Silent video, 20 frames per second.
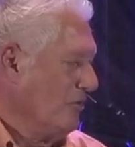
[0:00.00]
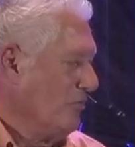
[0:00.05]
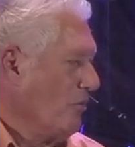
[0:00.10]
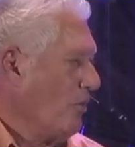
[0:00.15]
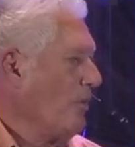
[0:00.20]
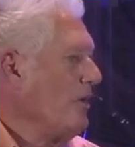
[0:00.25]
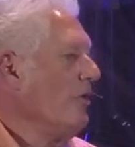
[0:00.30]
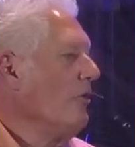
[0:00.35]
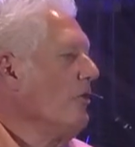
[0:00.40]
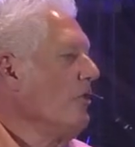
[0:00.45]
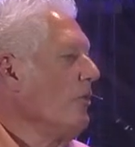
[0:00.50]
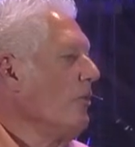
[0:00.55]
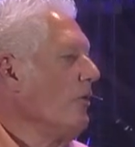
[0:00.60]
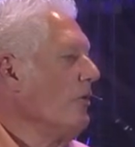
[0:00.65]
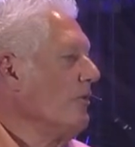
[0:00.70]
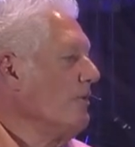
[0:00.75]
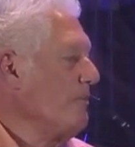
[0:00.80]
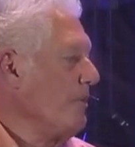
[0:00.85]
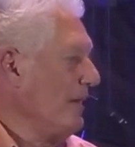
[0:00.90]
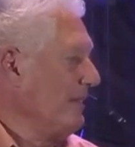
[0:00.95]
When we heard the
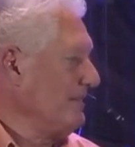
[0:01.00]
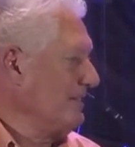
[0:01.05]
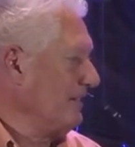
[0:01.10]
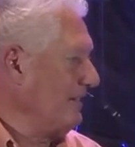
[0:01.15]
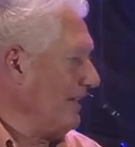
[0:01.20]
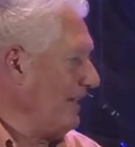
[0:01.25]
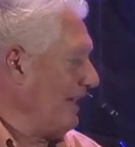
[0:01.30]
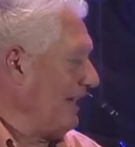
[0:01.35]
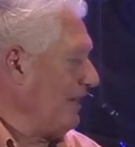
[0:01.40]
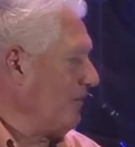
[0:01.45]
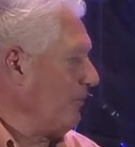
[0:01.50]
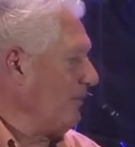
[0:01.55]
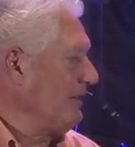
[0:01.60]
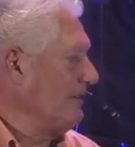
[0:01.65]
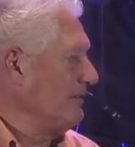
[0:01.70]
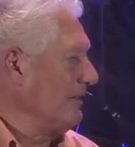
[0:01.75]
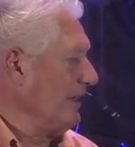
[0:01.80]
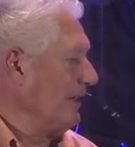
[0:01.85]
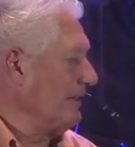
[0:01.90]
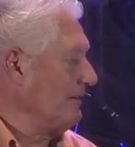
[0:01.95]
word repent today, we
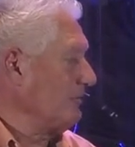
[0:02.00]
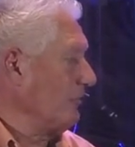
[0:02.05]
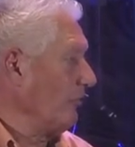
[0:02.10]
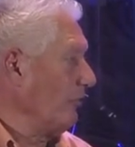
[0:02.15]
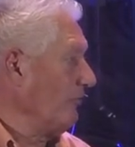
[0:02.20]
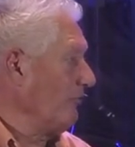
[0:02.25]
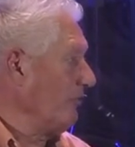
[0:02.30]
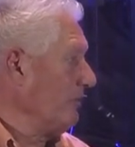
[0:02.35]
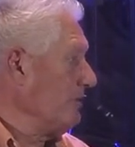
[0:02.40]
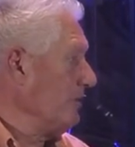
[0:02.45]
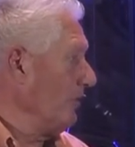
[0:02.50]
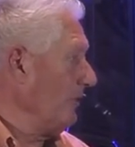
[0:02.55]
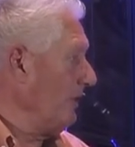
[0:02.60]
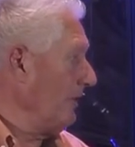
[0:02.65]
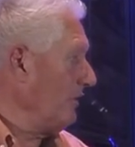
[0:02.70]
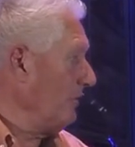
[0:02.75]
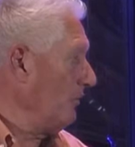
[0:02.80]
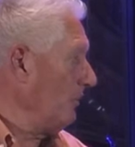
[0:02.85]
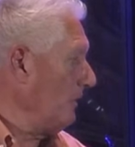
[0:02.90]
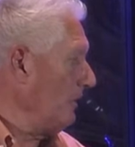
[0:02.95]
think turn from your,
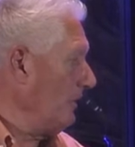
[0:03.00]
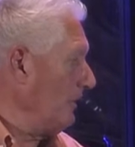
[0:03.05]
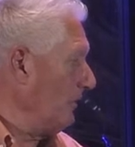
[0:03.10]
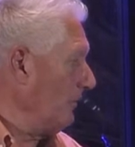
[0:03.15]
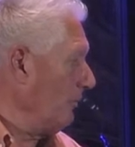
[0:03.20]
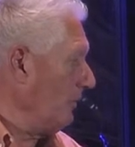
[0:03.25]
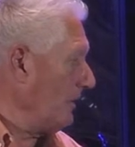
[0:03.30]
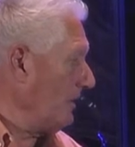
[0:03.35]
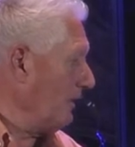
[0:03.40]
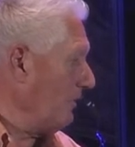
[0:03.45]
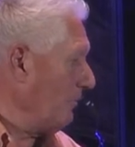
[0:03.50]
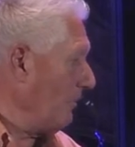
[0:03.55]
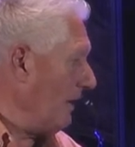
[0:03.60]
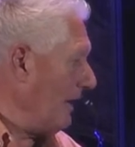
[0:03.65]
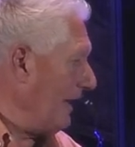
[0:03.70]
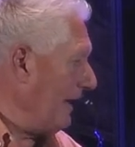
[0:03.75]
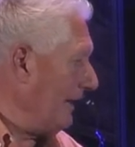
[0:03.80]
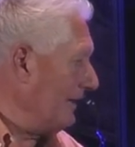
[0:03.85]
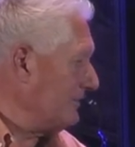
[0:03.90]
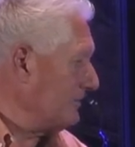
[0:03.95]
your wicked
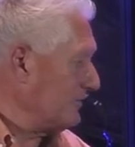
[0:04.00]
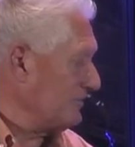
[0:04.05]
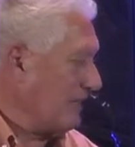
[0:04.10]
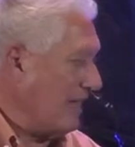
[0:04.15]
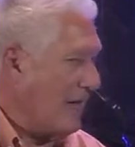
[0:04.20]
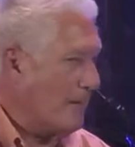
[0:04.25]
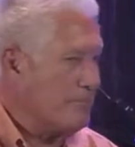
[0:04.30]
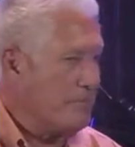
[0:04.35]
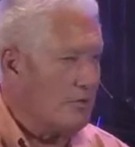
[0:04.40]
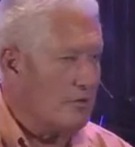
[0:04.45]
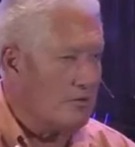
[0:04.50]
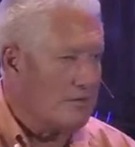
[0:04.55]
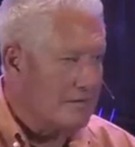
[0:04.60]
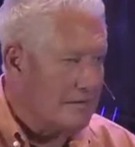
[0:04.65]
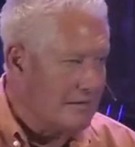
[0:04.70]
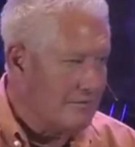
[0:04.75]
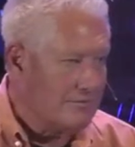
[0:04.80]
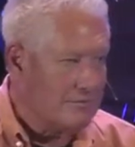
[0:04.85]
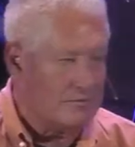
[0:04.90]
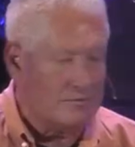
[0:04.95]
ways, stop your
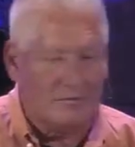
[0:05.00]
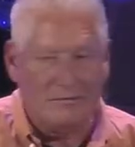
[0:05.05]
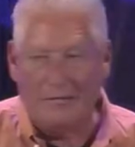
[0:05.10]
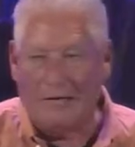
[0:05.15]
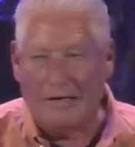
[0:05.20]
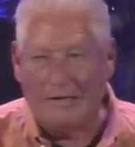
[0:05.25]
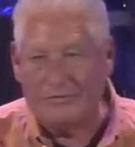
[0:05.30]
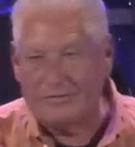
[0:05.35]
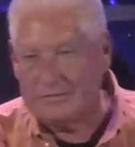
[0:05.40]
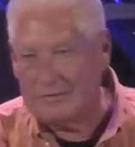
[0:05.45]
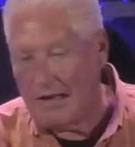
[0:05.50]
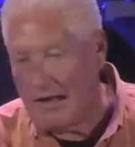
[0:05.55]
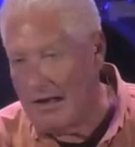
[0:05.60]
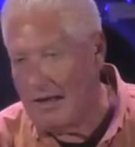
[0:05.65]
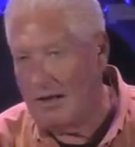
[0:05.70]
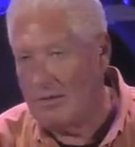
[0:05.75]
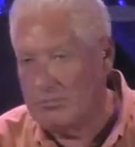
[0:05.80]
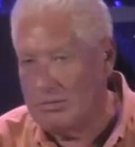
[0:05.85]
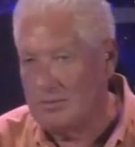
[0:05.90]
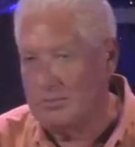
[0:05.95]
evil
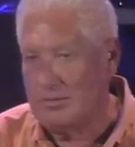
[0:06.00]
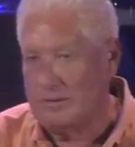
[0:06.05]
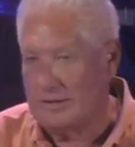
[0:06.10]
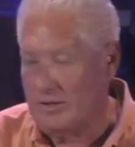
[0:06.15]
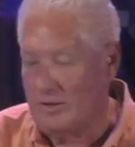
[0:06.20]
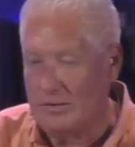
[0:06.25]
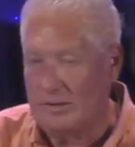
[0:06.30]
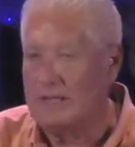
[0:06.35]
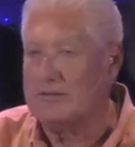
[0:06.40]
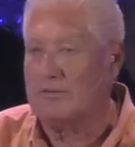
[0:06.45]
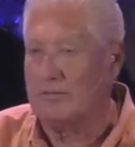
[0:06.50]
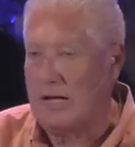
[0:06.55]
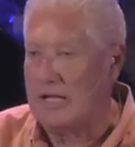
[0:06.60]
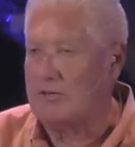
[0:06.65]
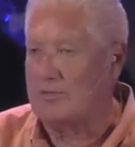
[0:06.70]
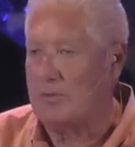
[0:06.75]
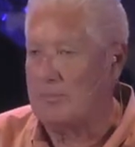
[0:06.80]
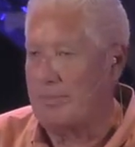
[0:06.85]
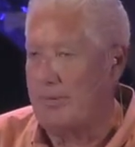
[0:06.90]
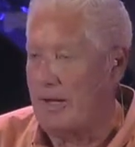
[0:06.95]
lifestyle, blah, blah, you know, that's,
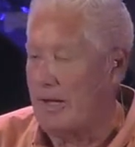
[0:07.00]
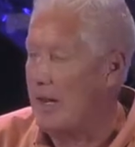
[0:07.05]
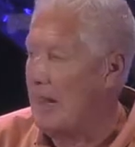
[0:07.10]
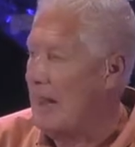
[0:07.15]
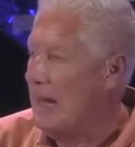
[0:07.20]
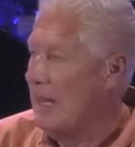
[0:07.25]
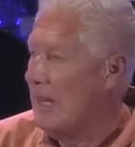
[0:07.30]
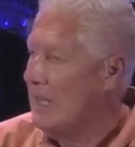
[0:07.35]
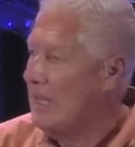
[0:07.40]
that's repent.